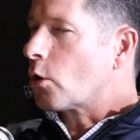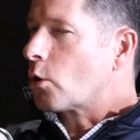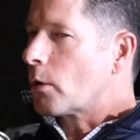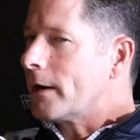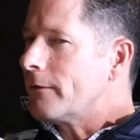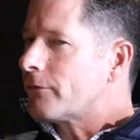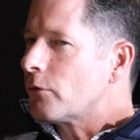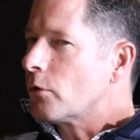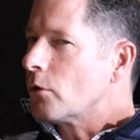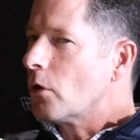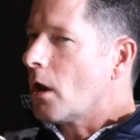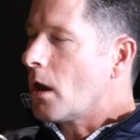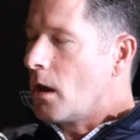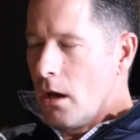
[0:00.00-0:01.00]

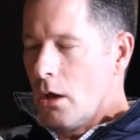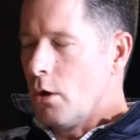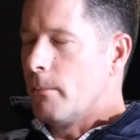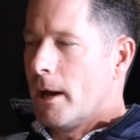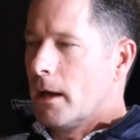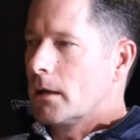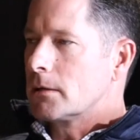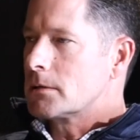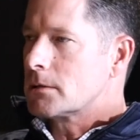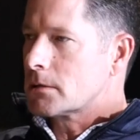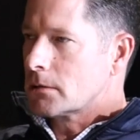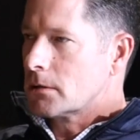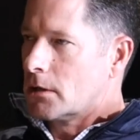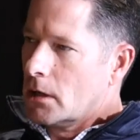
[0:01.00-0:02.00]
grateful
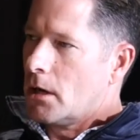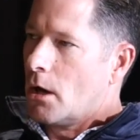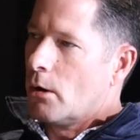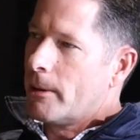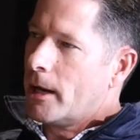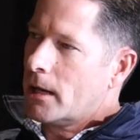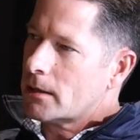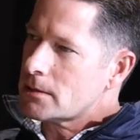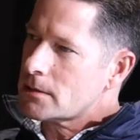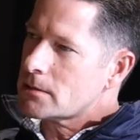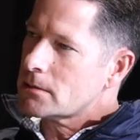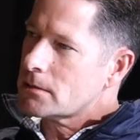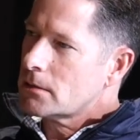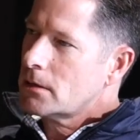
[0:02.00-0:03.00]
nomads,
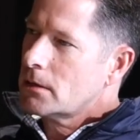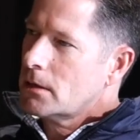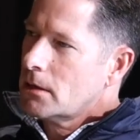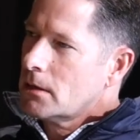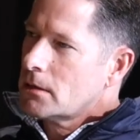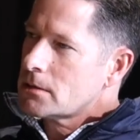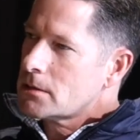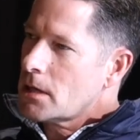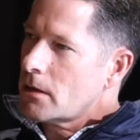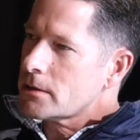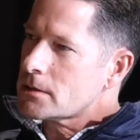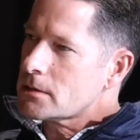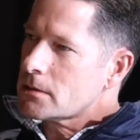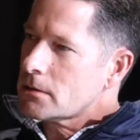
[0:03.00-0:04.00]
gnomads. Yes, we like Tell
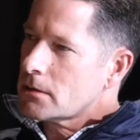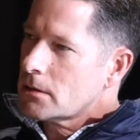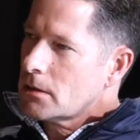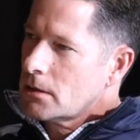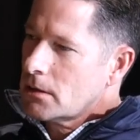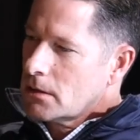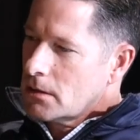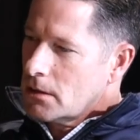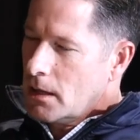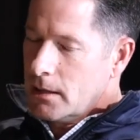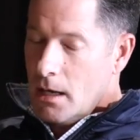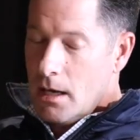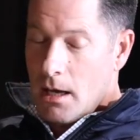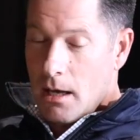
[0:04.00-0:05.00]
alliteration. Us, uh,
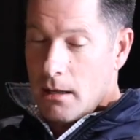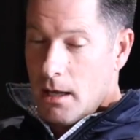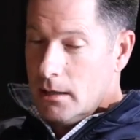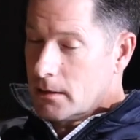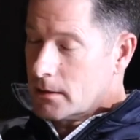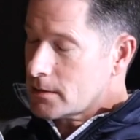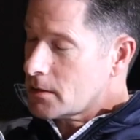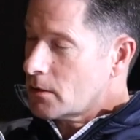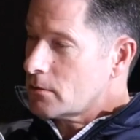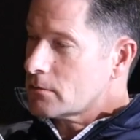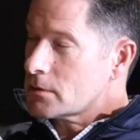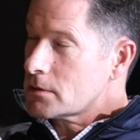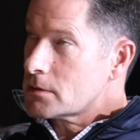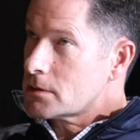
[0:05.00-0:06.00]
yeah, I like it.
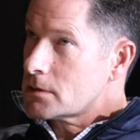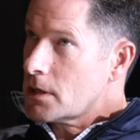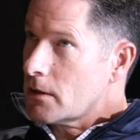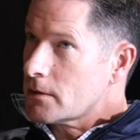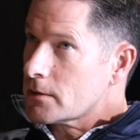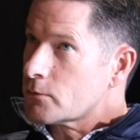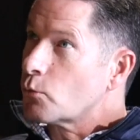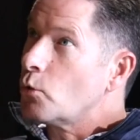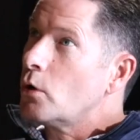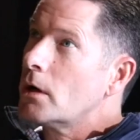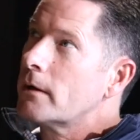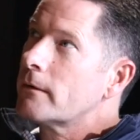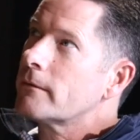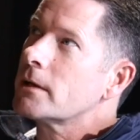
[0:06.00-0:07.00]
So tell us
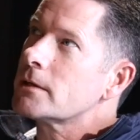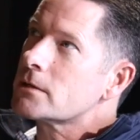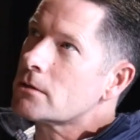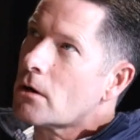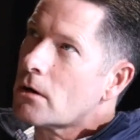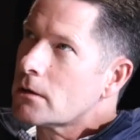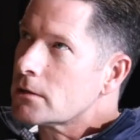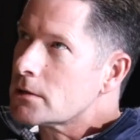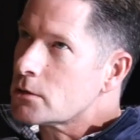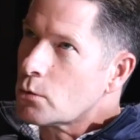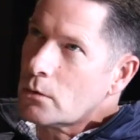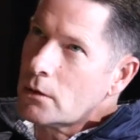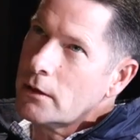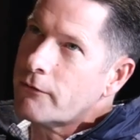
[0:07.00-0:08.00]
one. Let's start the
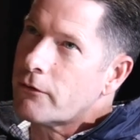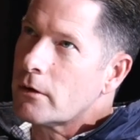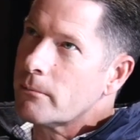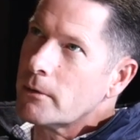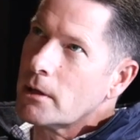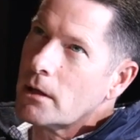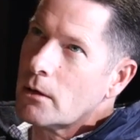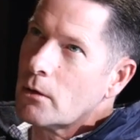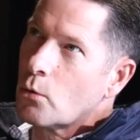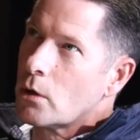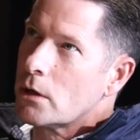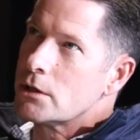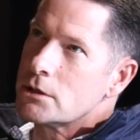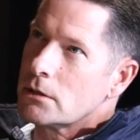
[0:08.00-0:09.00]
story from the
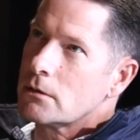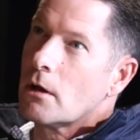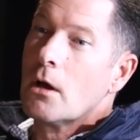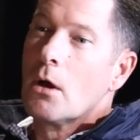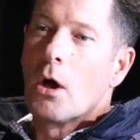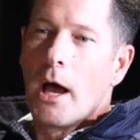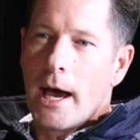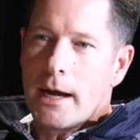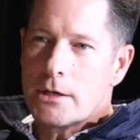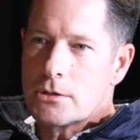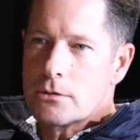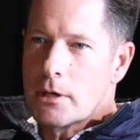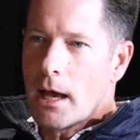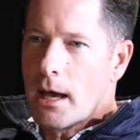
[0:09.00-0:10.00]
origin. How did
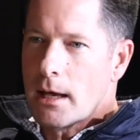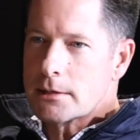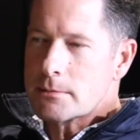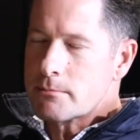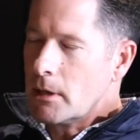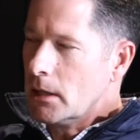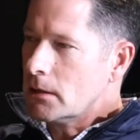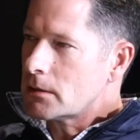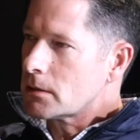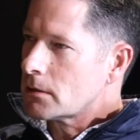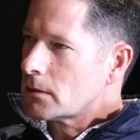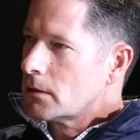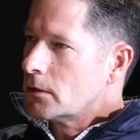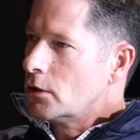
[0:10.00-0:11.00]
you guys meet?
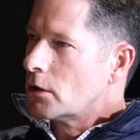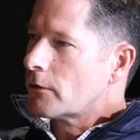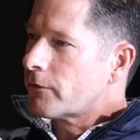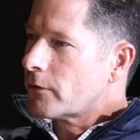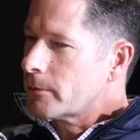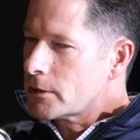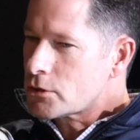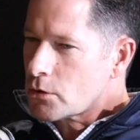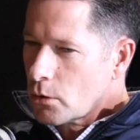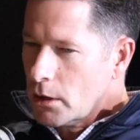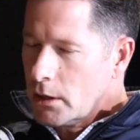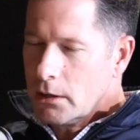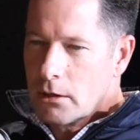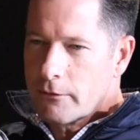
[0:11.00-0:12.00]
You're from
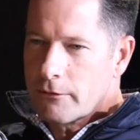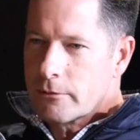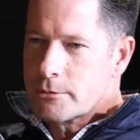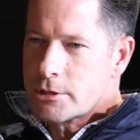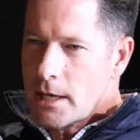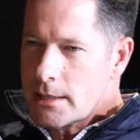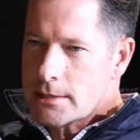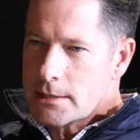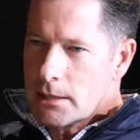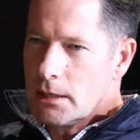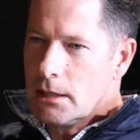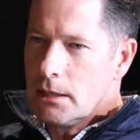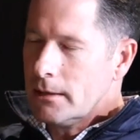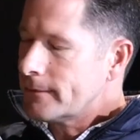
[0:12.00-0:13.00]
Detroit. You're from
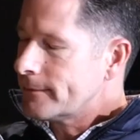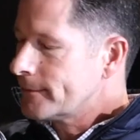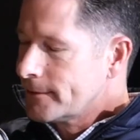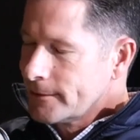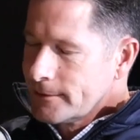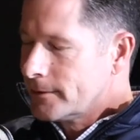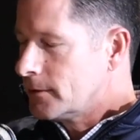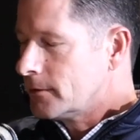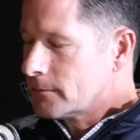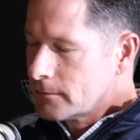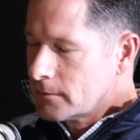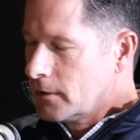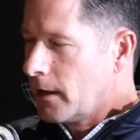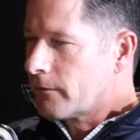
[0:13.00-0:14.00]
JC.
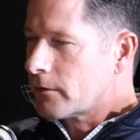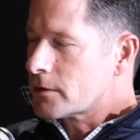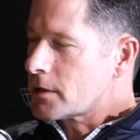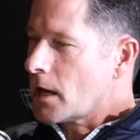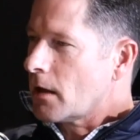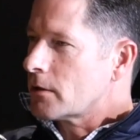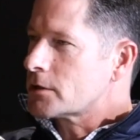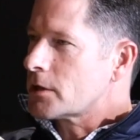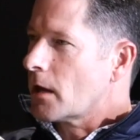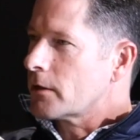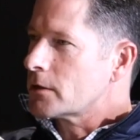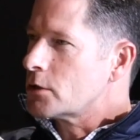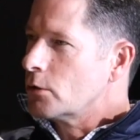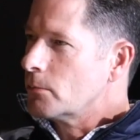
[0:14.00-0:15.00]
Never yeah, tell, shall
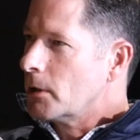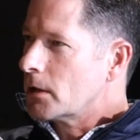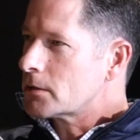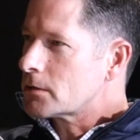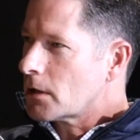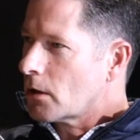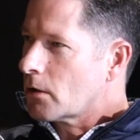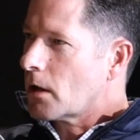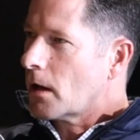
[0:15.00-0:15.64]
the two State, bitch. Okay.